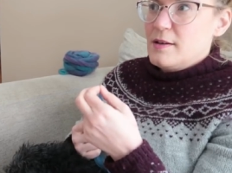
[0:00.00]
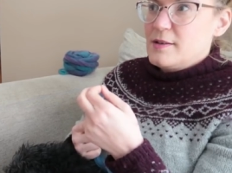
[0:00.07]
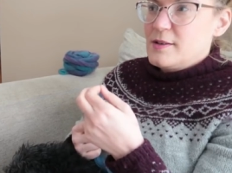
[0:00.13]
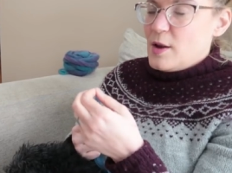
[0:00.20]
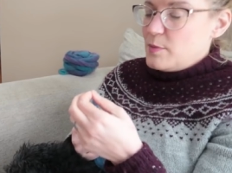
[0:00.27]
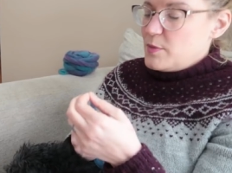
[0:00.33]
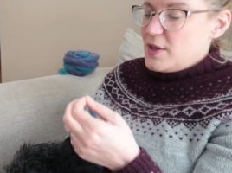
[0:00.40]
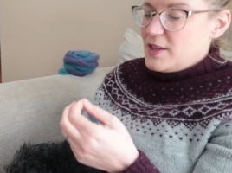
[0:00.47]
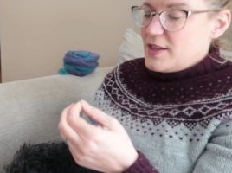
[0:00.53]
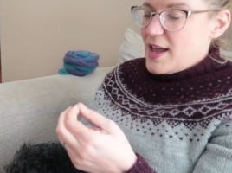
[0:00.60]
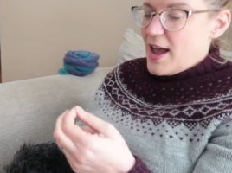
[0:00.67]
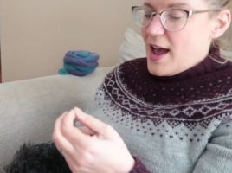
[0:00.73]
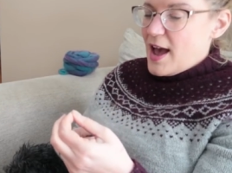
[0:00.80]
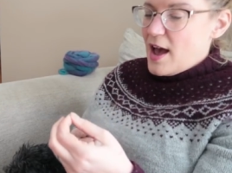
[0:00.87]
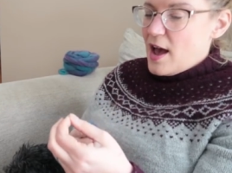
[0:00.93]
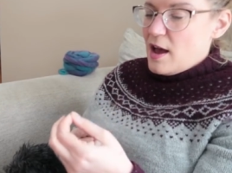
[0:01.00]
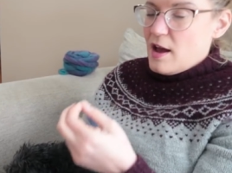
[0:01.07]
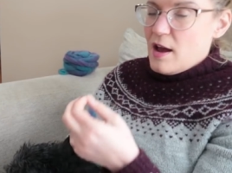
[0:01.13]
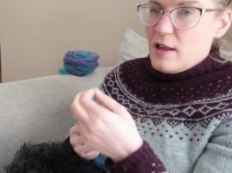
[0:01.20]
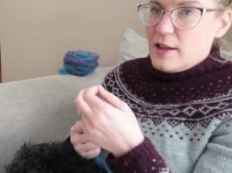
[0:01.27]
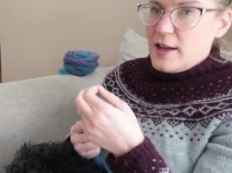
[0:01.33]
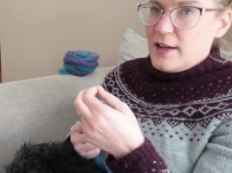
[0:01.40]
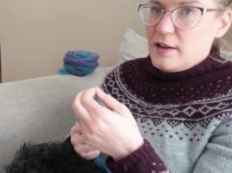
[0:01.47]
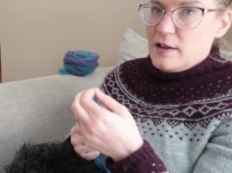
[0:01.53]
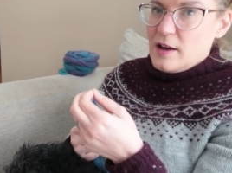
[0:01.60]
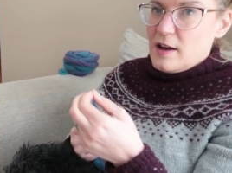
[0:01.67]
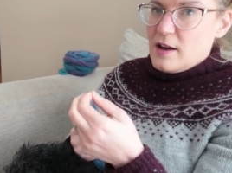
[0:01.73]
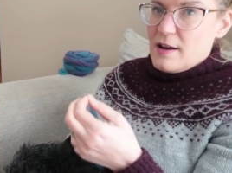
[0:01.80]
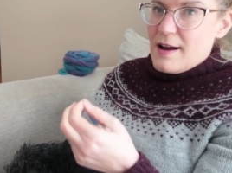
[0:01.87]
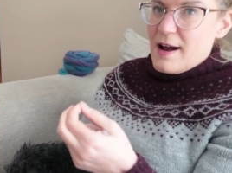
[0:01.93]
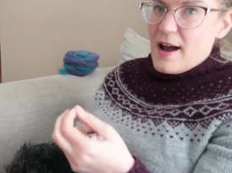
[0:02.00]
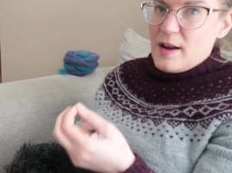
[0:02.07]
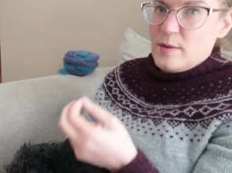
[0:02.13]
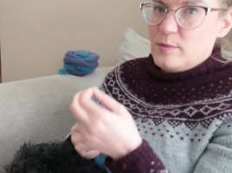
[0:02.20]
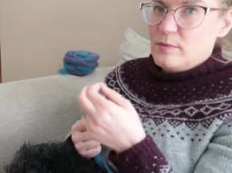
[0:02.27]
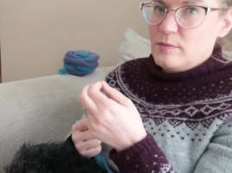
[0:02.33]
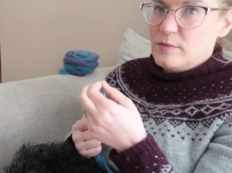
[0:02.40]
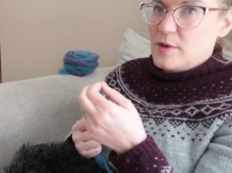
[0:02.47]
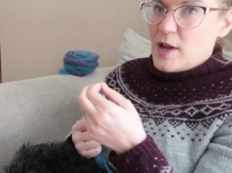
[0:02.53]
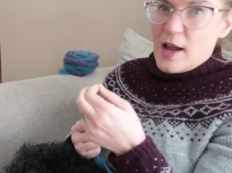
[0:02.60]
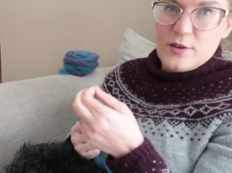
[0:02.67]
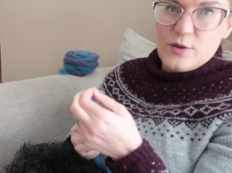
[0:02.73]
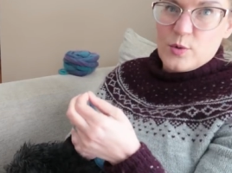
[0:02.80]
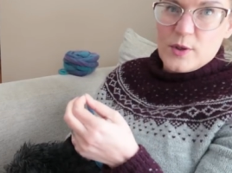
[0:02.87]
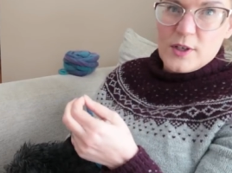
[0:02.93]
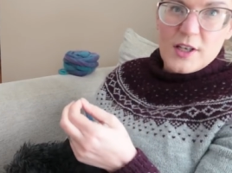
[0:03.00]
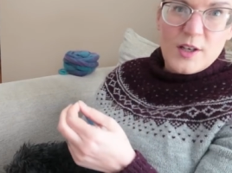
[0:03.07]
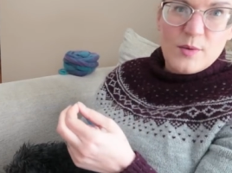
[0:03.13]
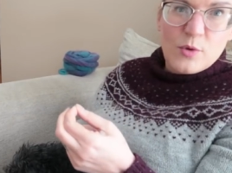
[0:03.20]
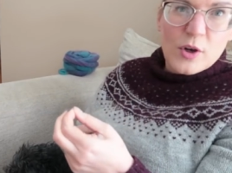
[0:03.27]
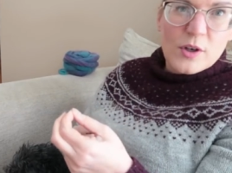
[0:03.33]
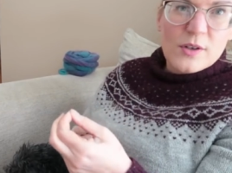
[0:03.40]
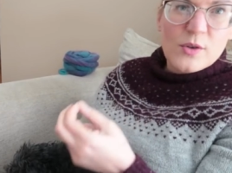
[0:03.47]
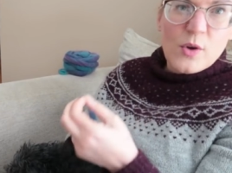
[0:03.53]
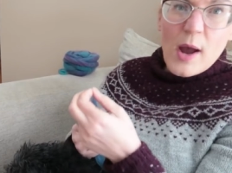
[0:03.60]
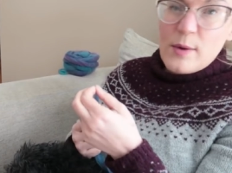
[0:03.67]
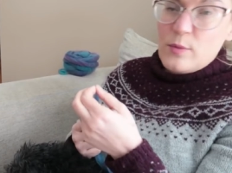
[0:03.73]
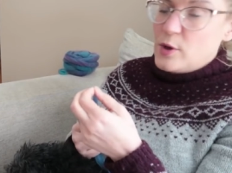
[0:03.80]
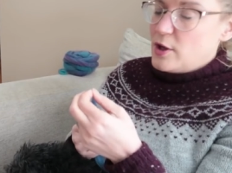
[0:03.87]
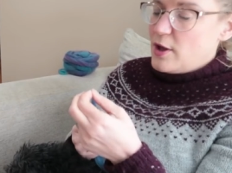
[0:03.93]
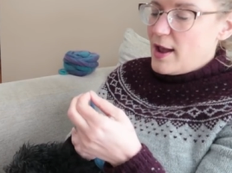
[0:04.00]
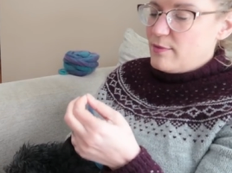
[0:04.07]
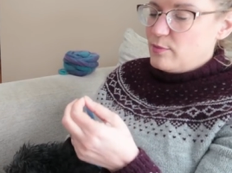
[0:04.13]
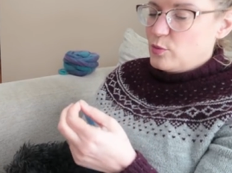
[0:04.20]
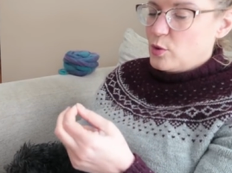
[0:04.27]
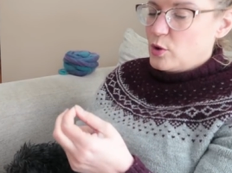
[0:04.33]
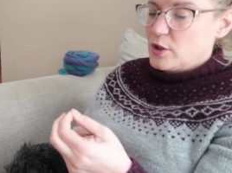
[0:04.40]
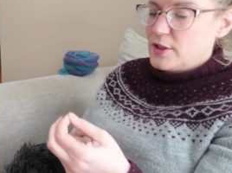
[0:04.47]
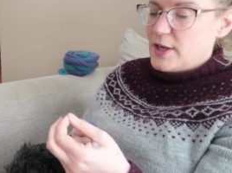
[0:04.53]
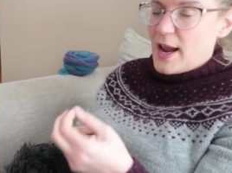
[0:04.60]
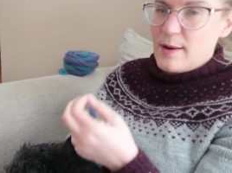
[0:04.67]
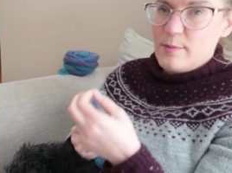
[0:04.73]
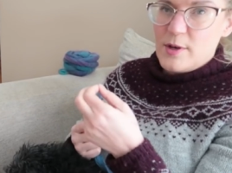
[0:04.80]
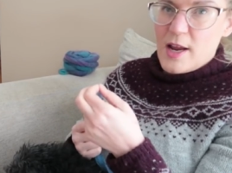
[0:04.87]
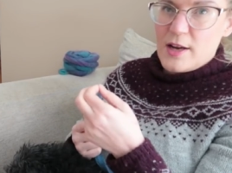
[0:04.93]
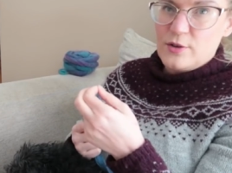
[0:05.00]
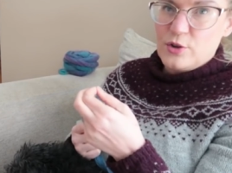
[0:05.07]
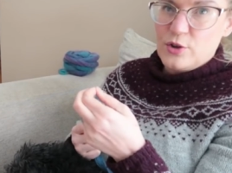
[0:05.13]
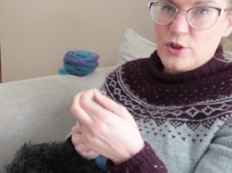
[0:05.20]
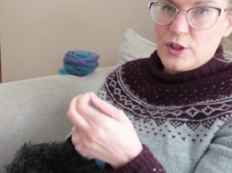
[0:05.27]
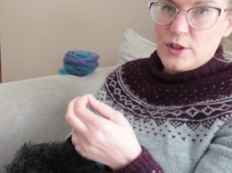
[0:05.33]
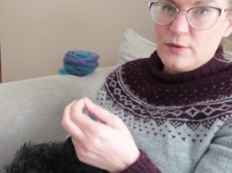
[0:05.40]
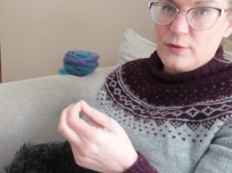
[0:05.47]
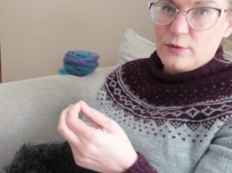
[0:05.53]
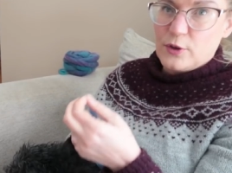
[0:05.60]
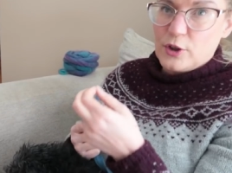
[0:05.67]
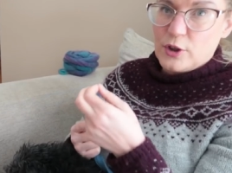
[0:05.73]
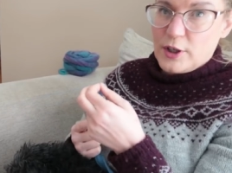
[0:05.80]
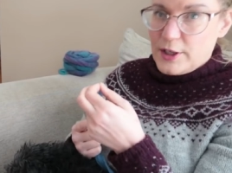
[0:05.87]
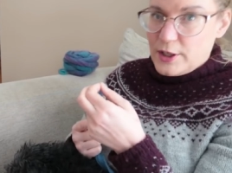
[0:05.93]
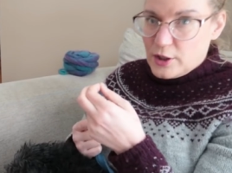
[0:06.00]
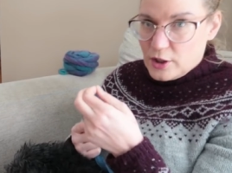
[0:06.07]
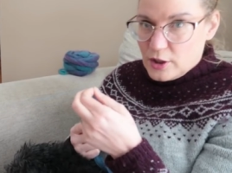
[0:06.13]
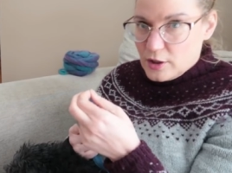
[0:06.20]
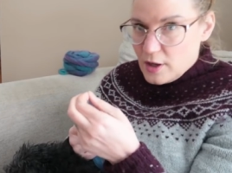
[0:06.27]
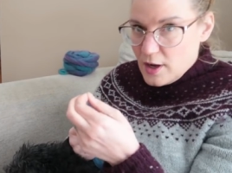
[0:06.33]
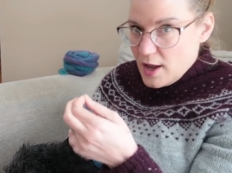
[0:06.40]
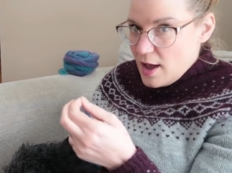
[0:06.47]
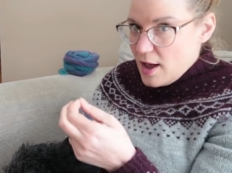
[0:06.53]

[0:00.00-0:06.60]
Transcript: something that like I'm not doing anymore. So I will have more time and energy for here.